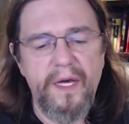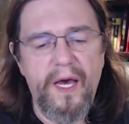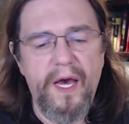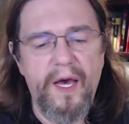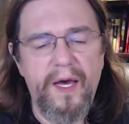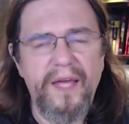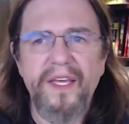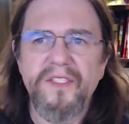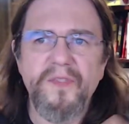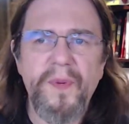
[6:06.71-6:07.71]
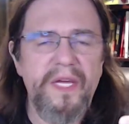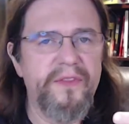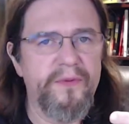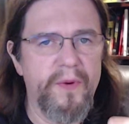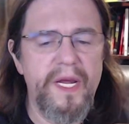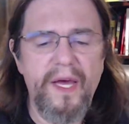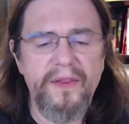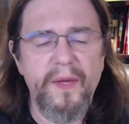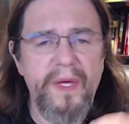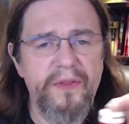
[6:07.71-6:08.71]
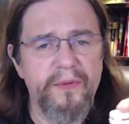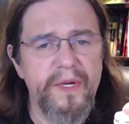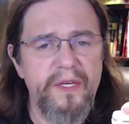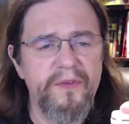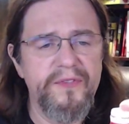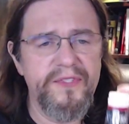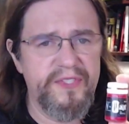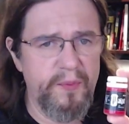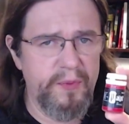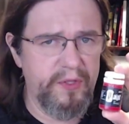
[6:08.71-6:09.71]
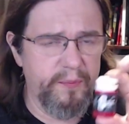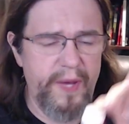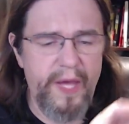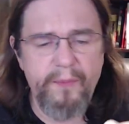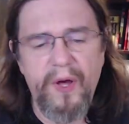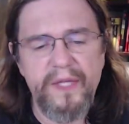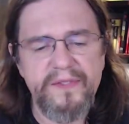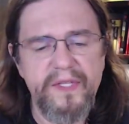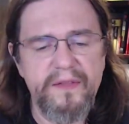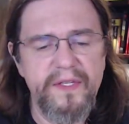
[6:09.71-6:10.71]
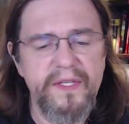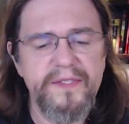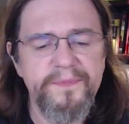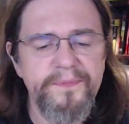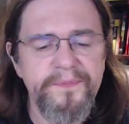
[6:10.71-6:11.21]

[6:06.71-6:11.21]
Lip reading: I think it's P3. I think P3 uses similar paint pots like this.